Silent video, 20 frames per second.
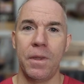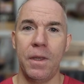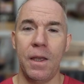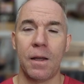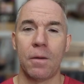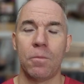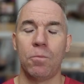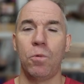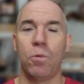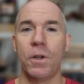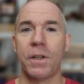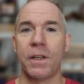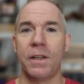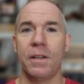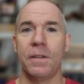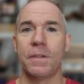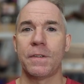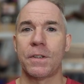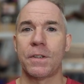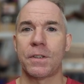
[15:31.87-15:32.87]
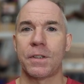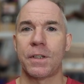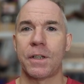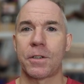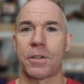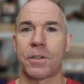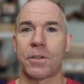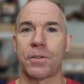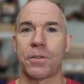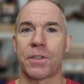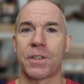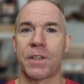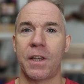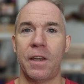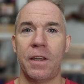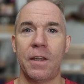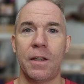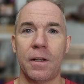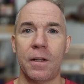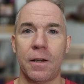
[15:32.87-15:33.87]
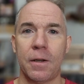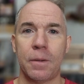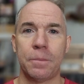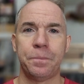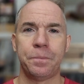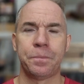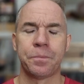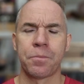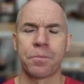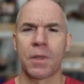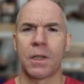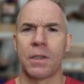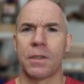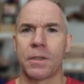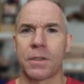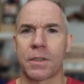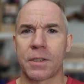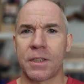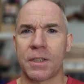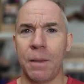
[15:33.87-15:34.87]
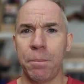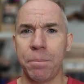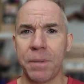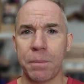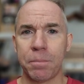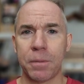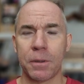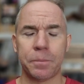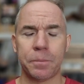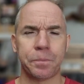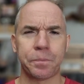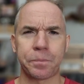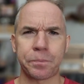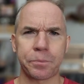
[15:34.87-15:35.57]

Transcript: Yeah, what else is there to say? Some people